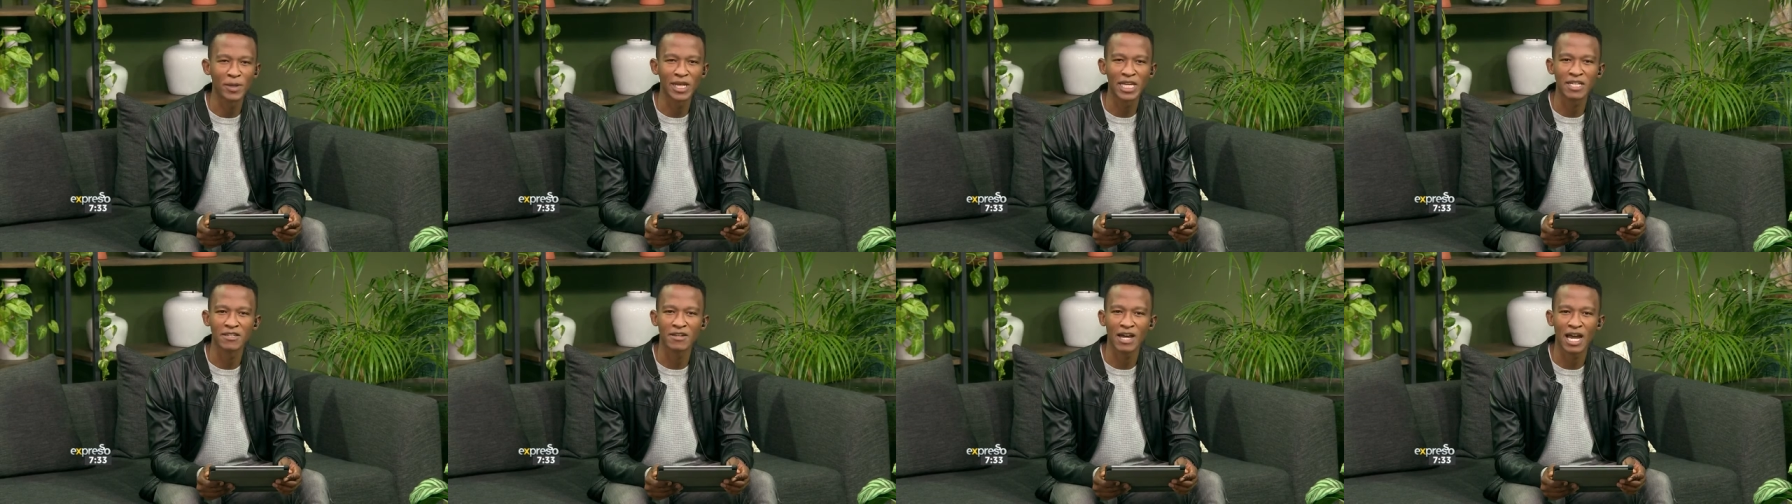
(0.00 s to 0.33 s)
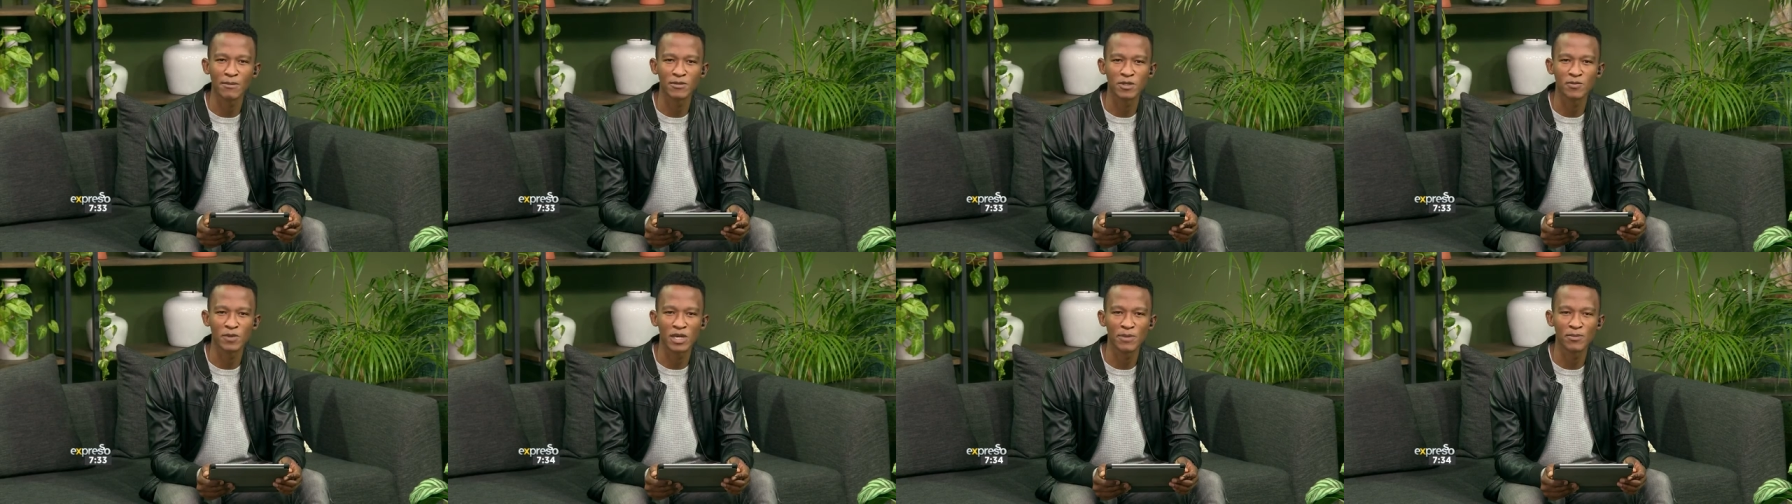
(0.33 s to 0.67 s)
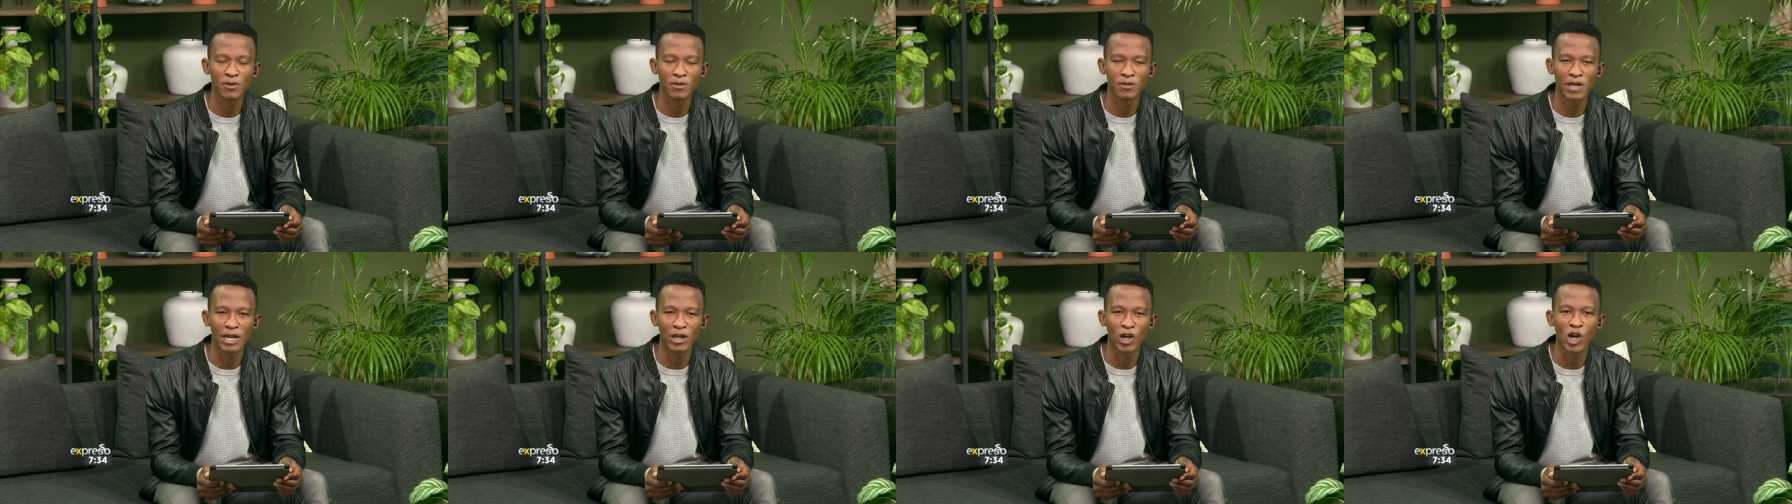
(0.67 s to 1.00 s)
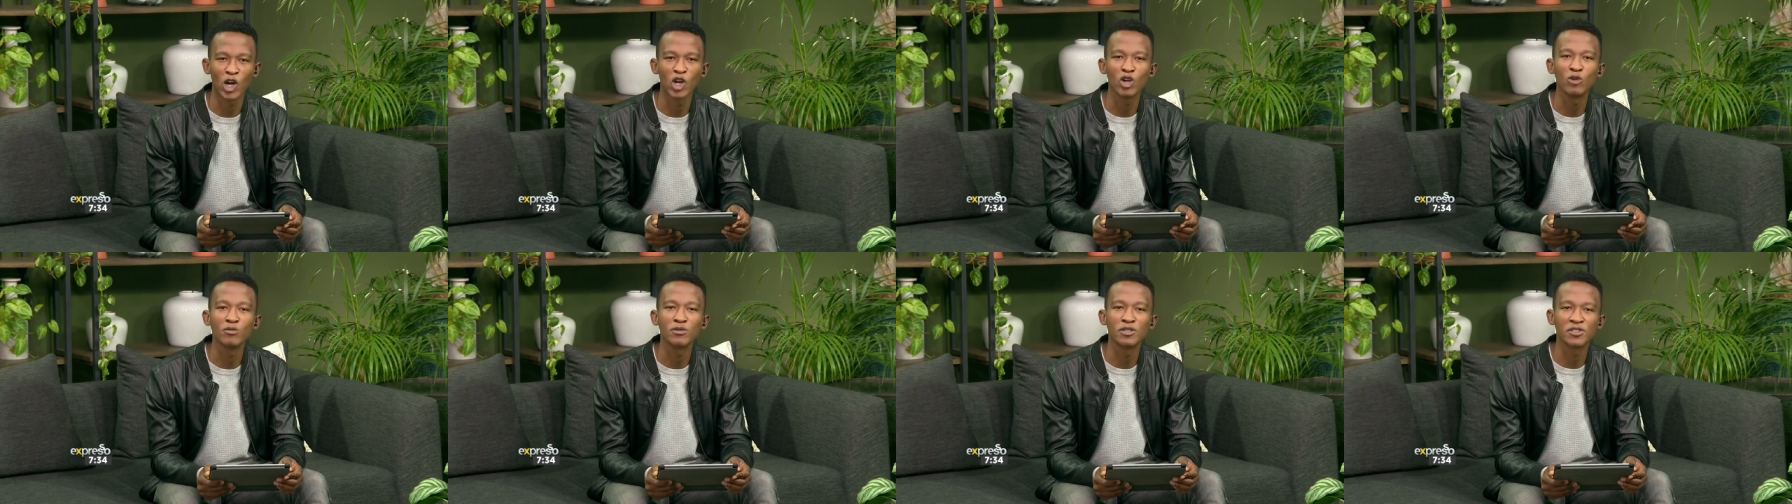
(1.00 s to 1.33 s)
how many times people at
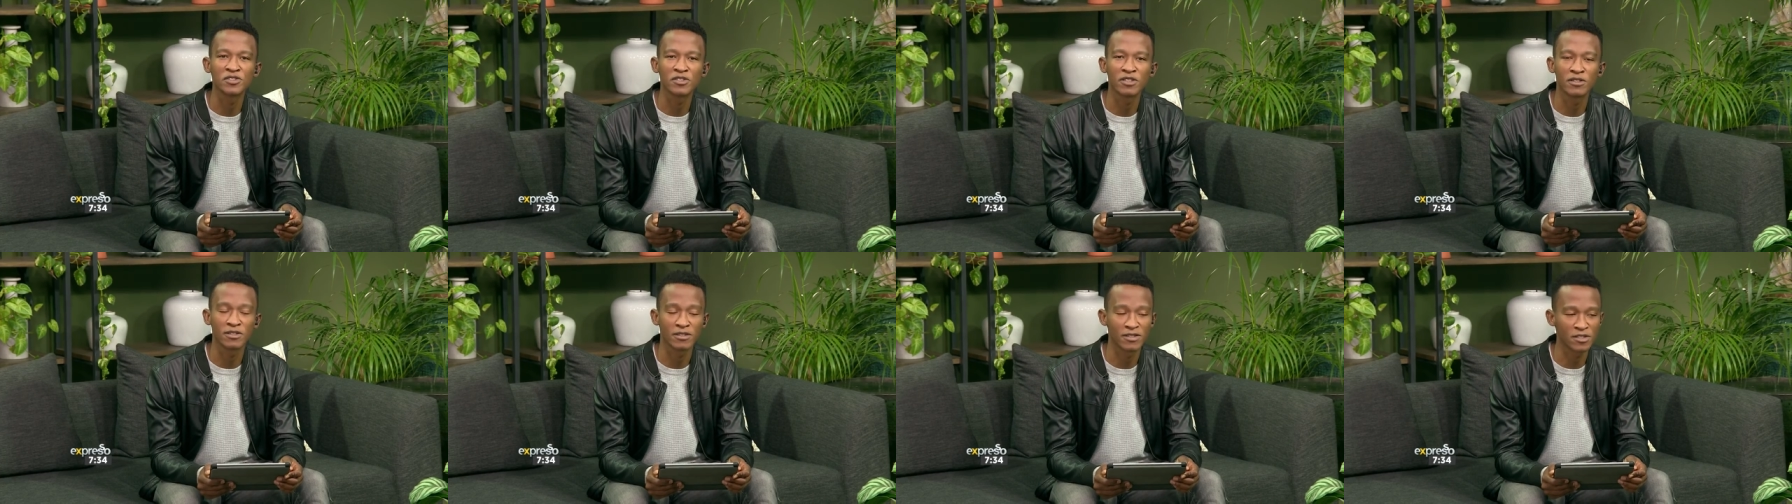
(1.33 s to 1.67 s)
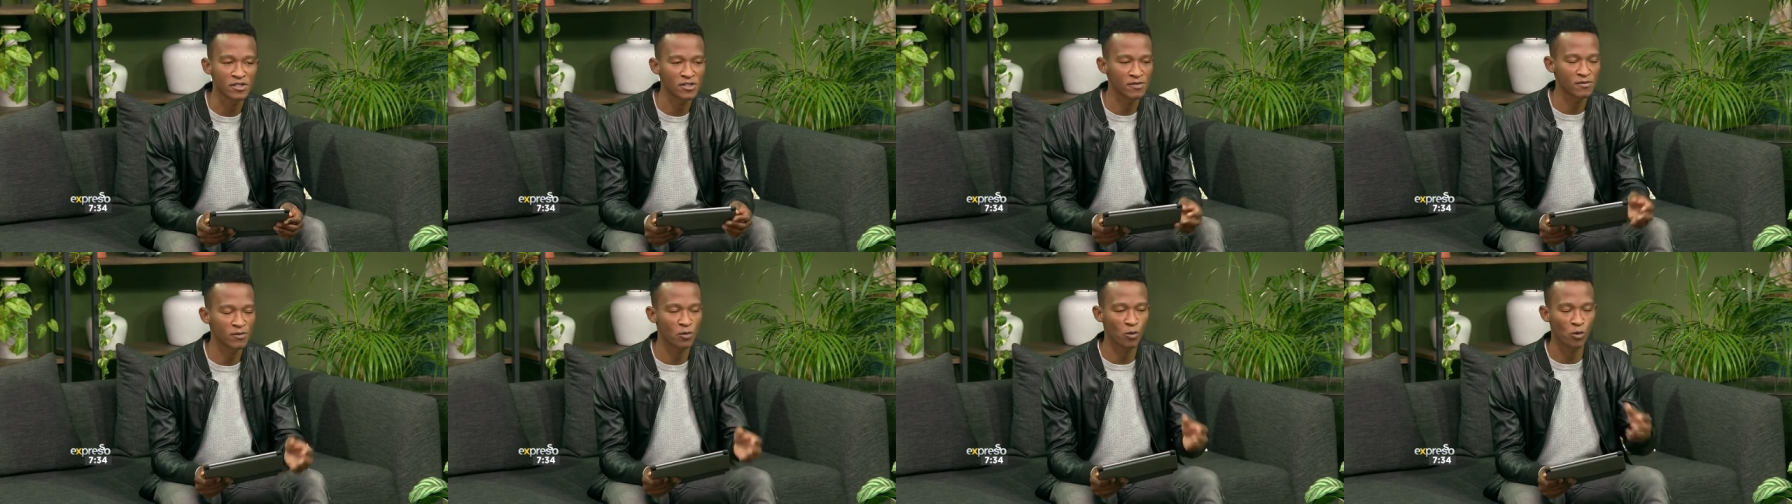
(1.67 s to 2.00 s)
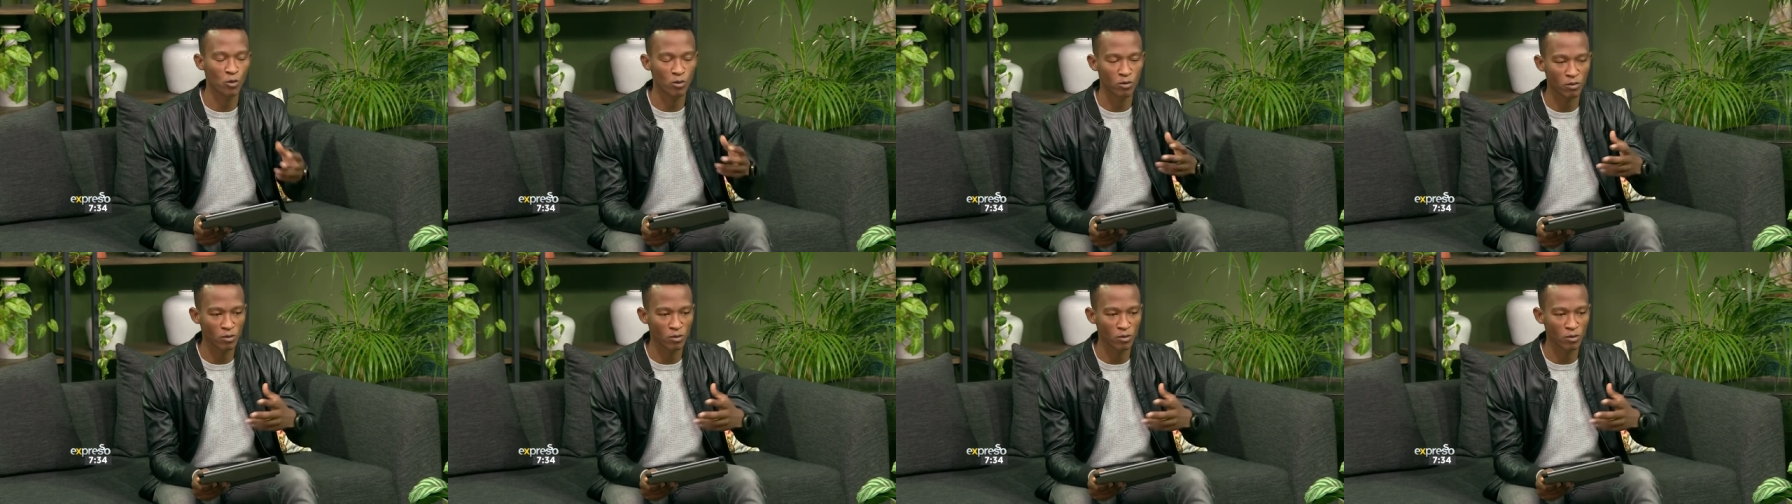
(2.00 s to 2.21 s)
home just, just